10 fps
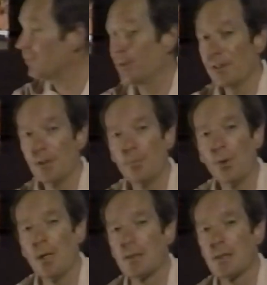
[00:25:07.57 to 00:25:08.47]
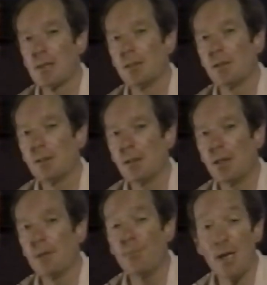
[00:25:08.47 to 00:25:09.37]
pretty depressed.
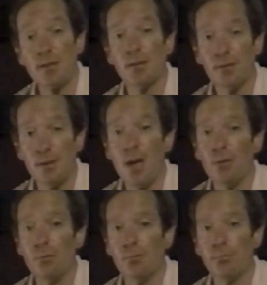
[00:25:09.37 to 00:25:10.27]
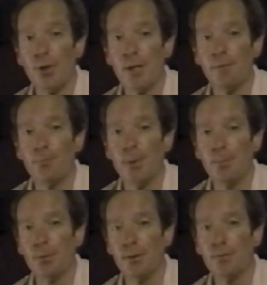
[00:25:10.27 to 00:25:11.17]
I'd met and known brave
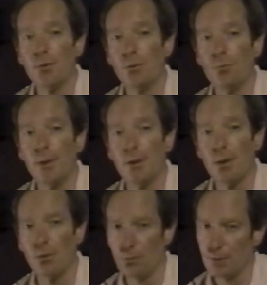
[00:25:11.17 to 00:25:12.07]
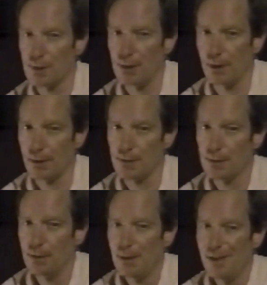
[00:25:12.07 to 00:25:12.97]
people of goodwill on all sides,
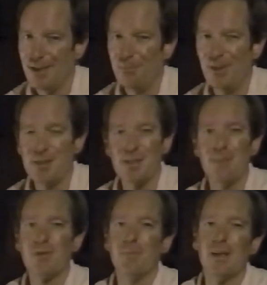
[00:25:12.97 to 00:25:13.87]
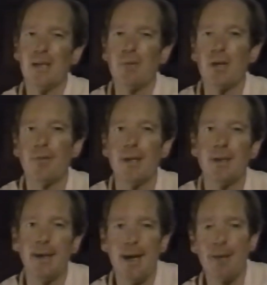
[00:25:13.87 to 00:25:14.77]
but it seemed to me they were
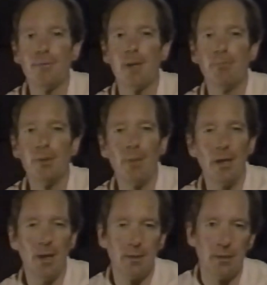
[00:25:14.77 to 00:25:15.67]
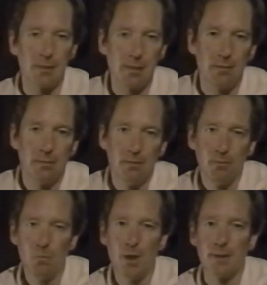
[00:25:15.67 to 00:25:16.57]
greatly outnumbered by others,
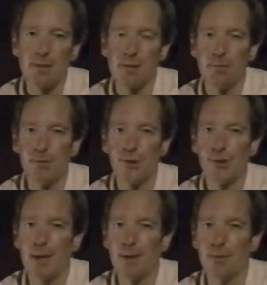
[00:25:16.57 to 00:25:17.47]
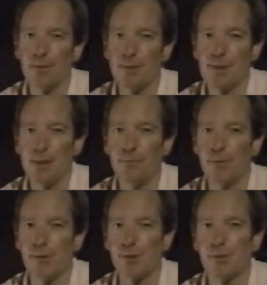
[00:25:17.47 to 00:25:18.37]
whites who were shallow and
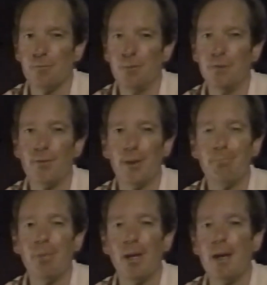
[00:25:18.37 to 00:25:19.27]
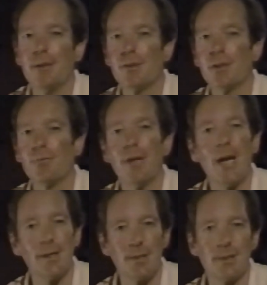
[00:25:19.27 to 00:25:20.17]
selfish, wilfully blind to the
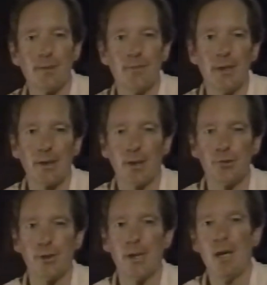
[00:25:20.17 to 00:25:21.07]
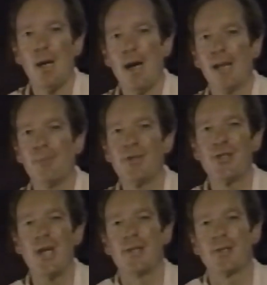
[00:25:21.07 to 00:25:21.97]
realities of their country and
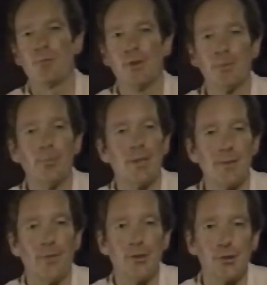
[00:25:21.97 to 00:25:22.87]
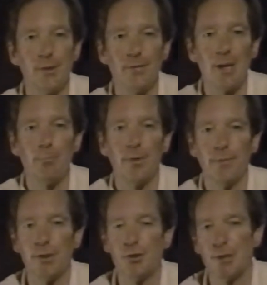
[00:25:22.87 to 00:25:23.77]
obsessed with the preservation of their
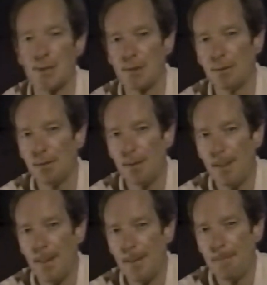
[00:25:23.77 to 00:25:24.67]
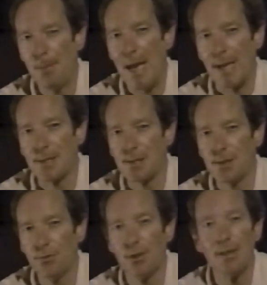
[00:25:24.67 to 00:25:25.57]
privileges, blacks
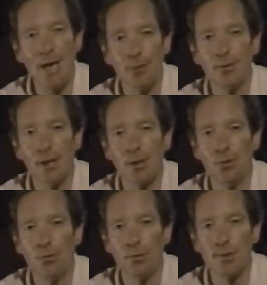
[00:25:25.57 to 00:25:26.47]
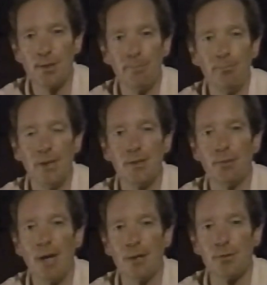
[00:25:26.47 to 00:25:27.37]
who'd allowed their cause to peter
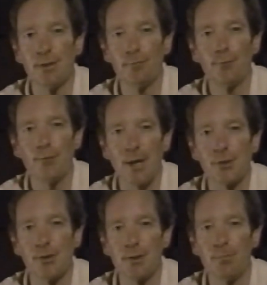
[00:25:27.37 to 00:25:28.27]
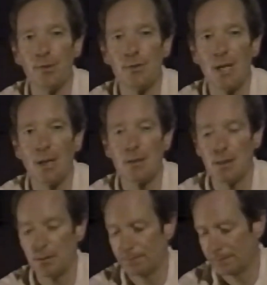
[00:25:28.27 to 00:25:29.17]
out in fractious
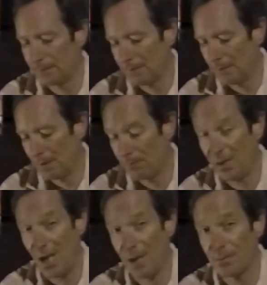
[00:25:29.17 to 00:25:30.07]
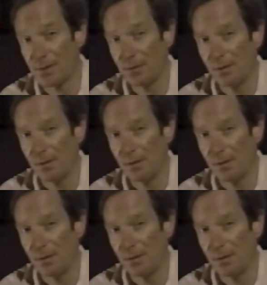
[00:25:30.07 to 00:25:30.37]
brutality. Perhaps.